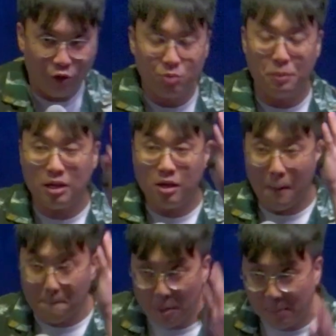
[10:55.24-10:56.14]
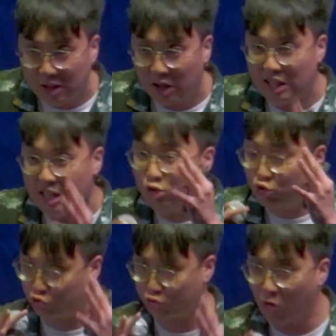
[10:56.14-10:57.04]
being biblically
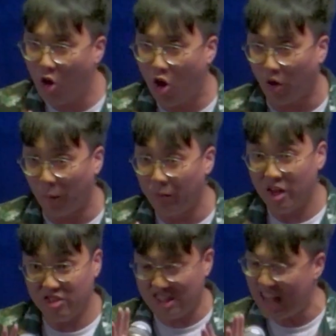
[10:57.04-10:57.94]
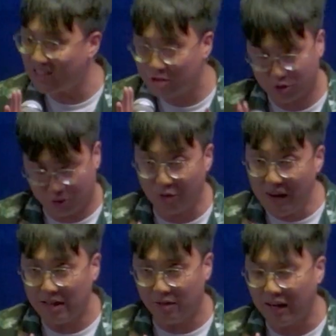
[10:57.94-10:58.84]
strong. That's
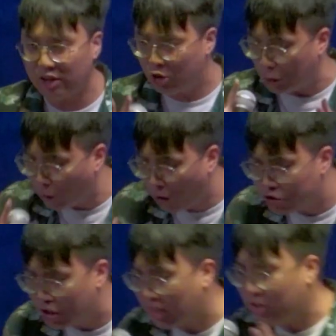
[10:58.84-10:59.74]
great, right? Theologically